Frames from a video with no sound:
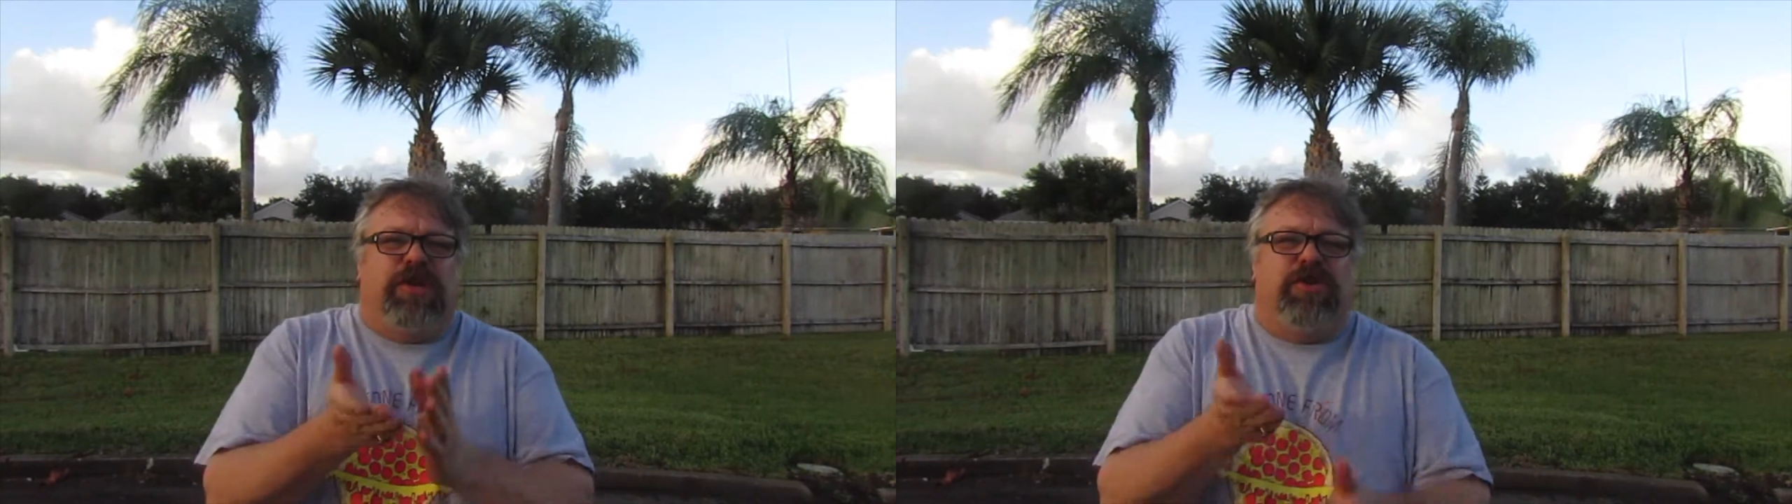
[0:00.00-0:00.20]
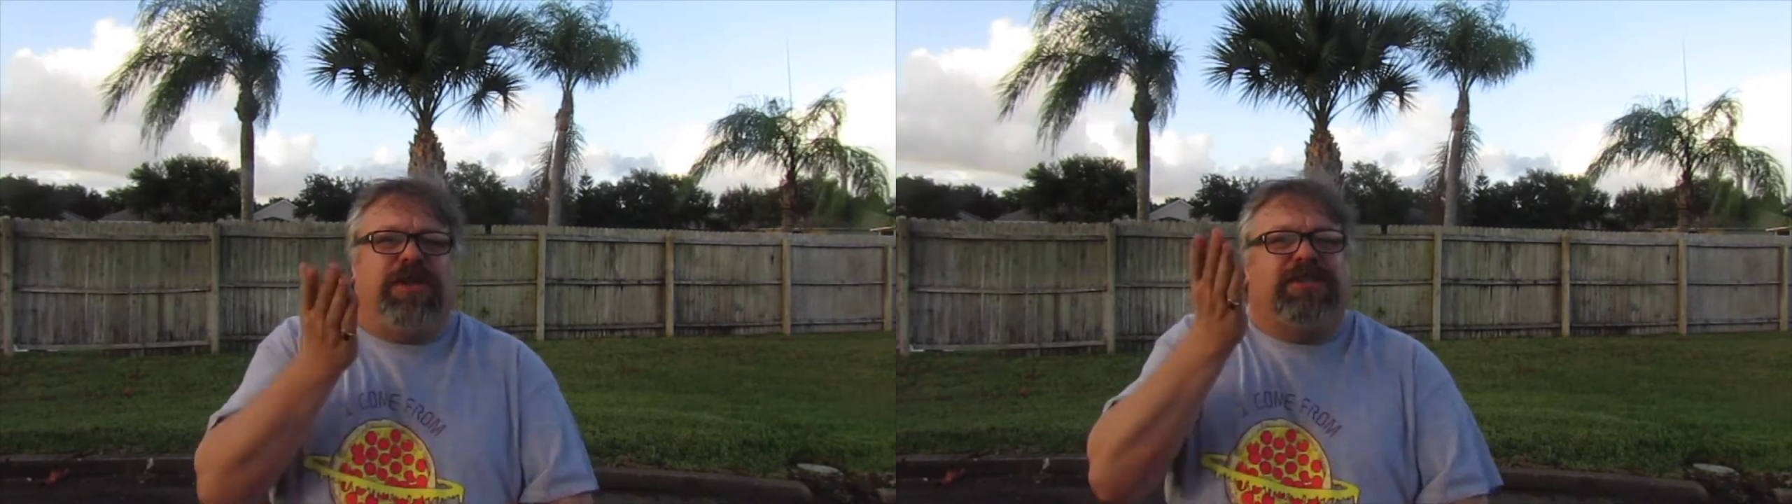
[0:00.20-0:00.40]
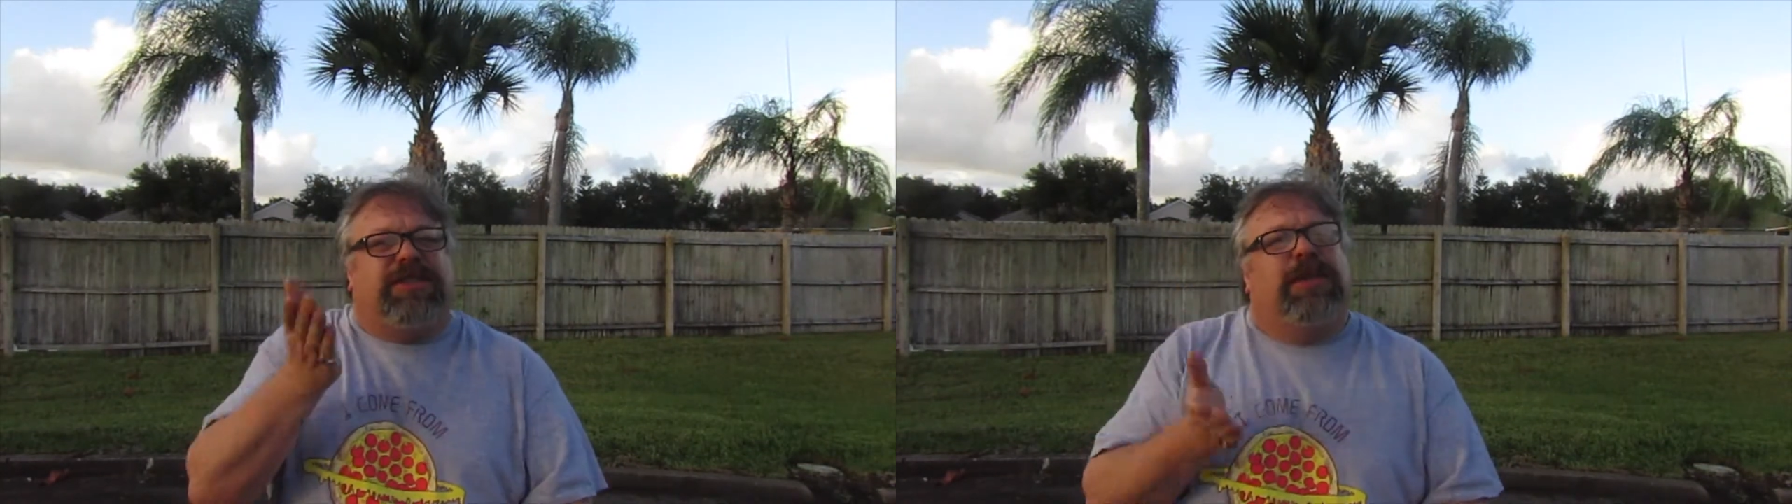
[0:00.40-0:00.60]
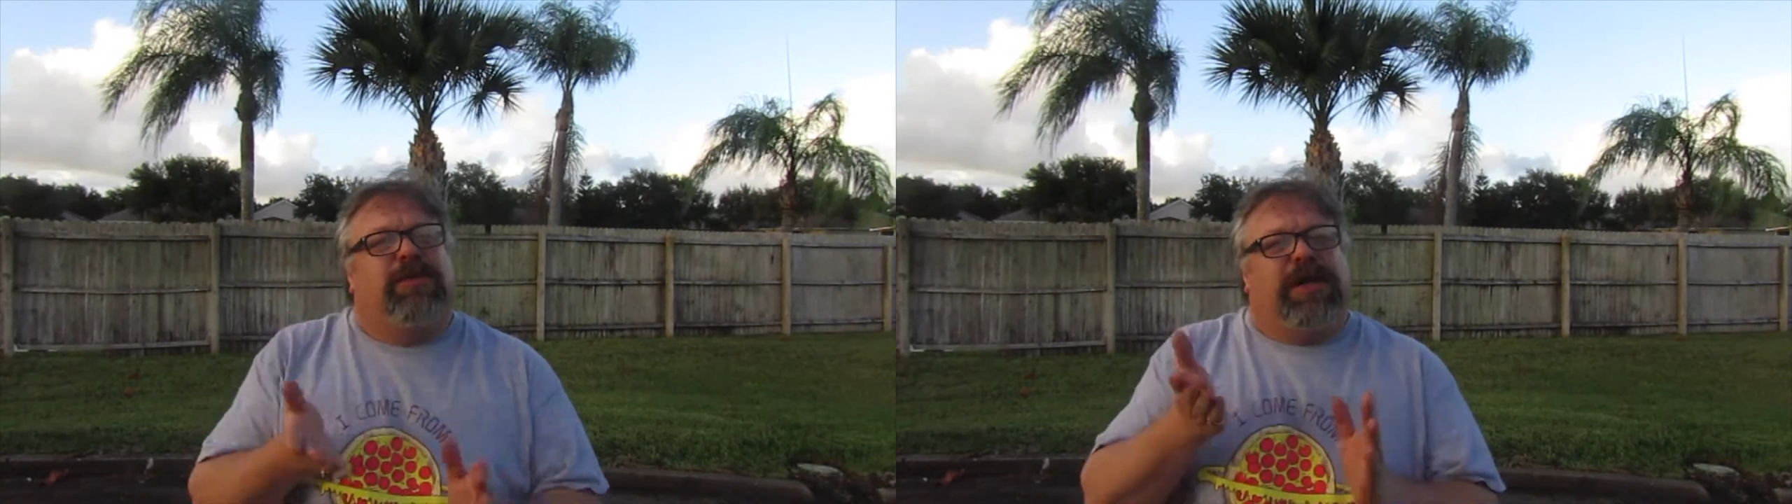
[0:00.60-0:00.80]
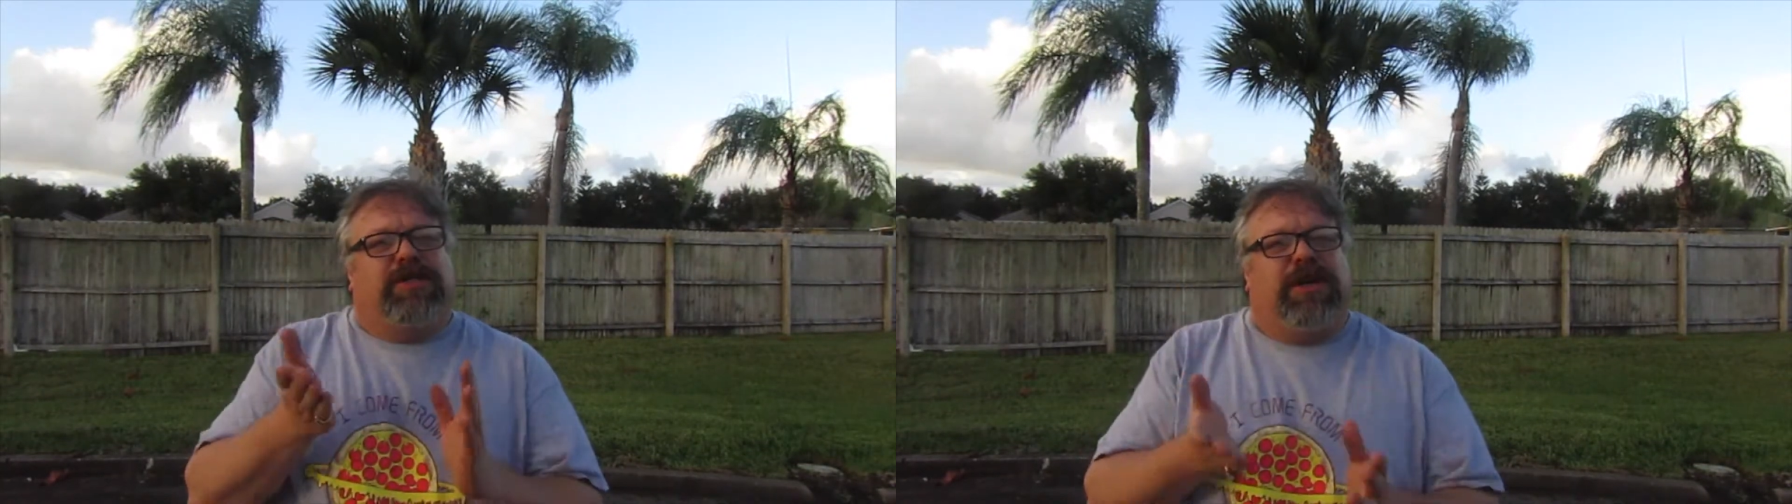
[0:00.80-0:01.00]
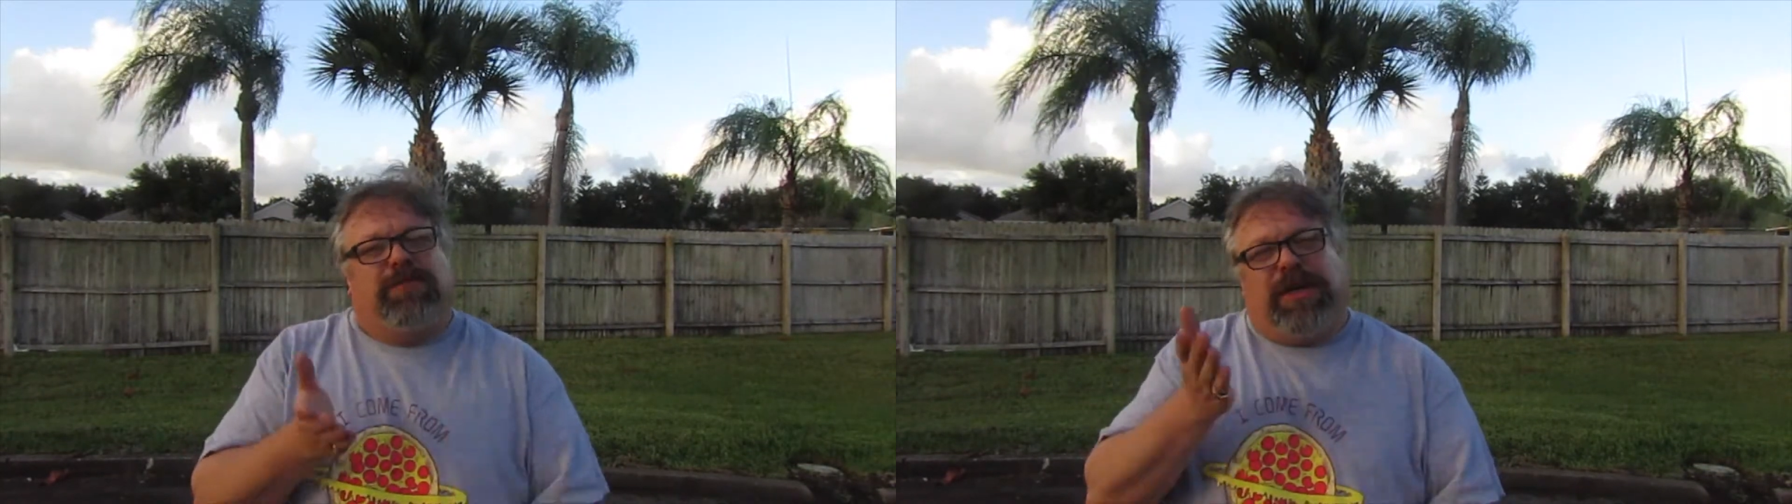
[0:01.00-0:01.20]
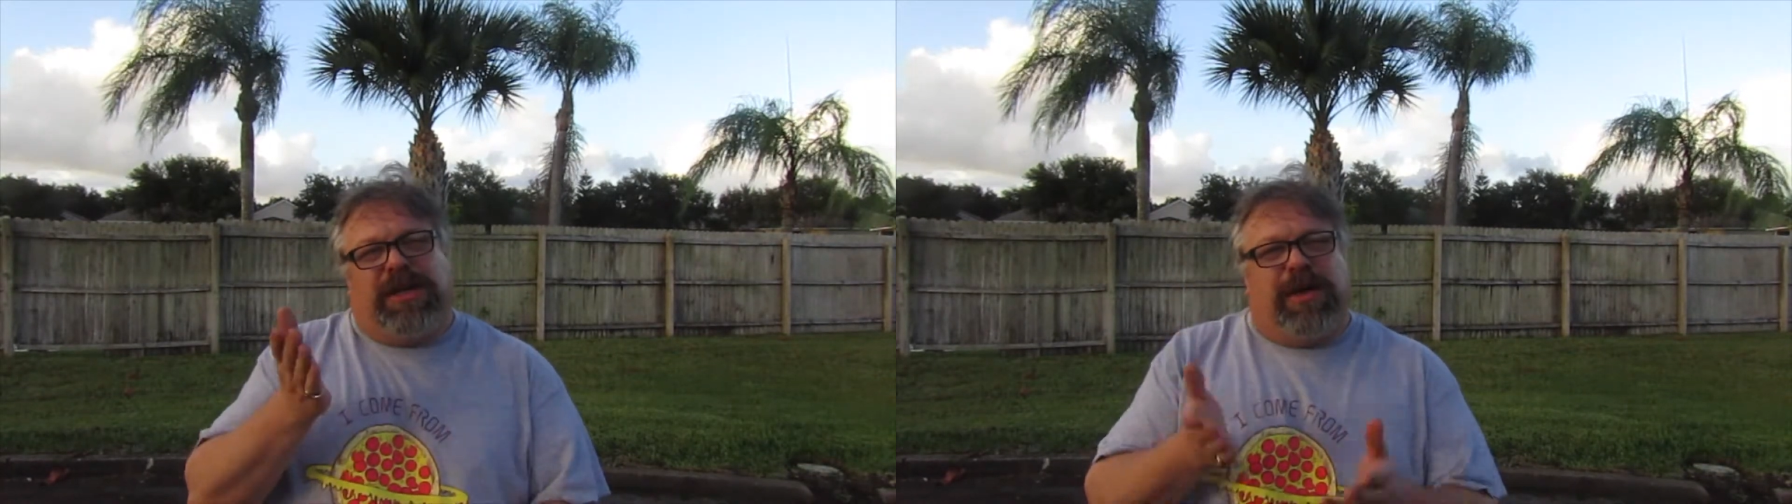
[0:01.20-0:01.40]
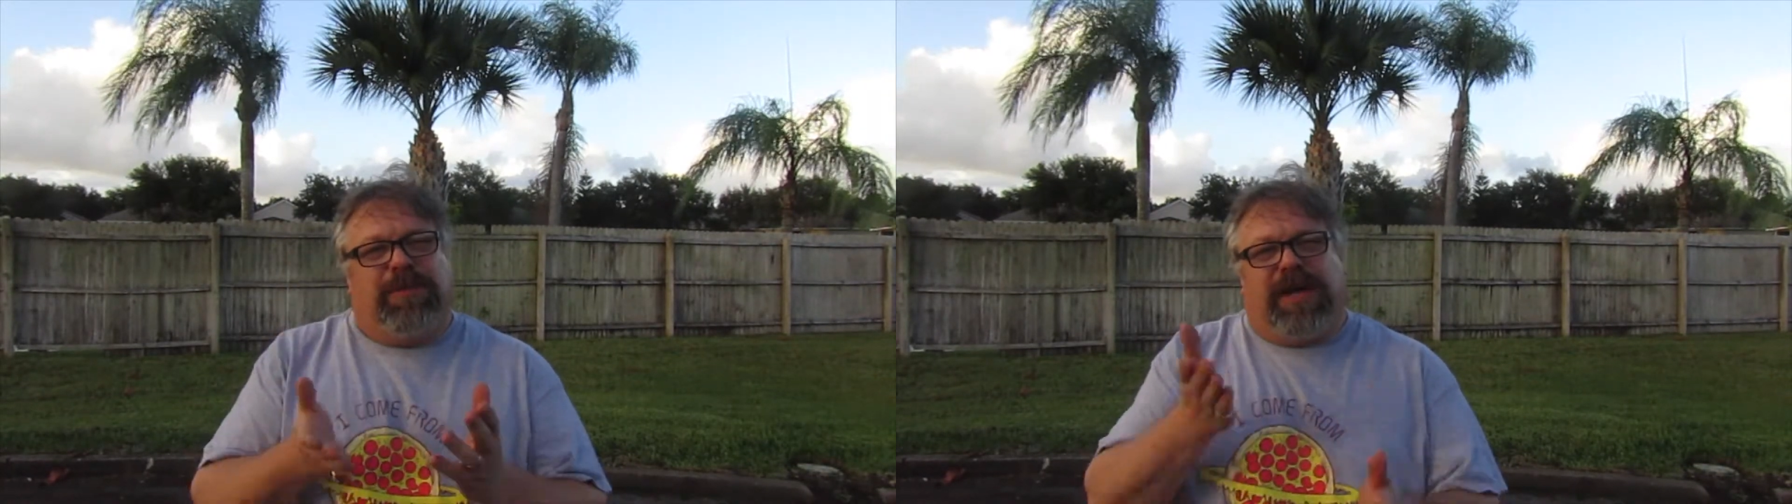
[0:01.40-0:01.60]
You could see when I tried to pick it up,